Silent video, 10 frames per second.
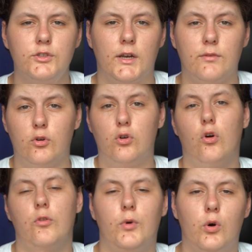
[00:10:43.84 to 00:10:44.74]
so I can
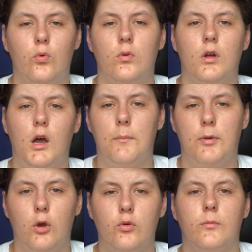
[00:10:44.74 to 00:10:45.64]
record them all,
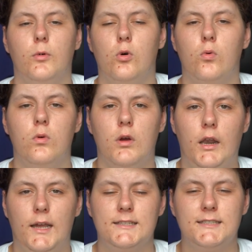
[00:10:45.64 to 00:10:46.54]
upload them all,
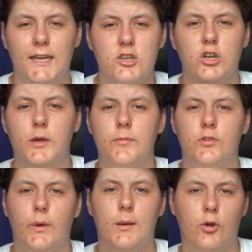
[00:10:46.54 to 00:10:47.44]
and like schedule them,
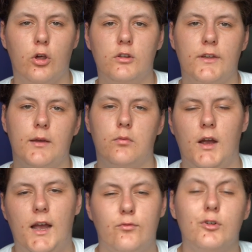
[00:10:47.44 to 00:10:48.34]
so when I'm on holiday
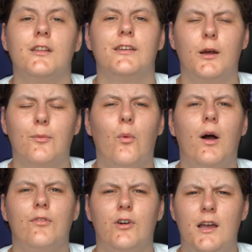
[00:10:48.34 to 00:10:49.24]
where I have really terrible
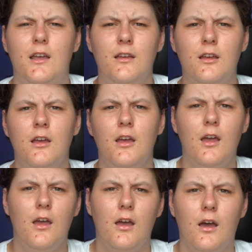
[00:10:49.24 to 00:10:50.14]
Wi-Fi,
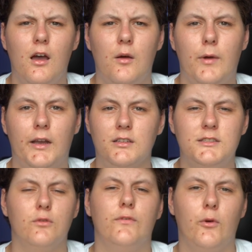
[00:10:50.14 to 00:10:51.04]
I can
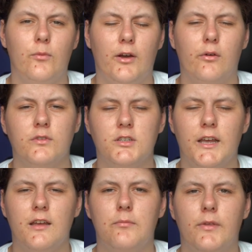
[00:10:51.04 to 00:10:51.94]
still film there
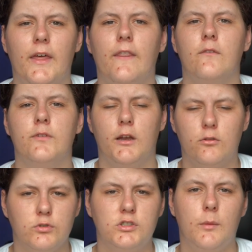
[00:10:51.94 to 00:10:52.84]
obviously, but then the videos
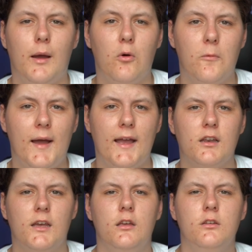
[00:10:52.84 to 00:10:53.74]
will just come out
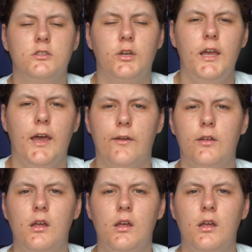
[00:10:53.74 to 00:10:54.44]
automatically. So yeah,